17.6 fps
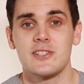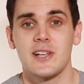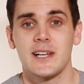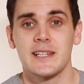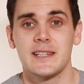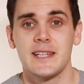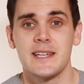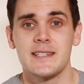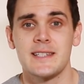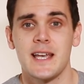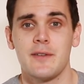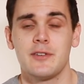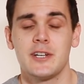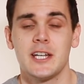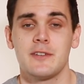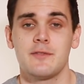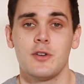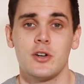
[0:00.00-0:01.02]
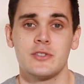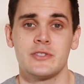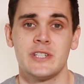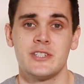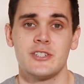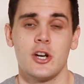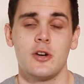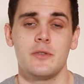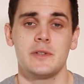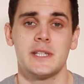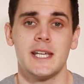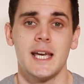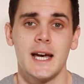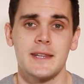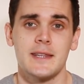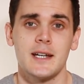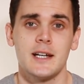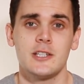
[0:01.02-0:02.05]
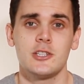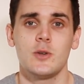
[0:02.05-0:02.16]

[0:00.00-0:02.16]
like this have any advantage over the other,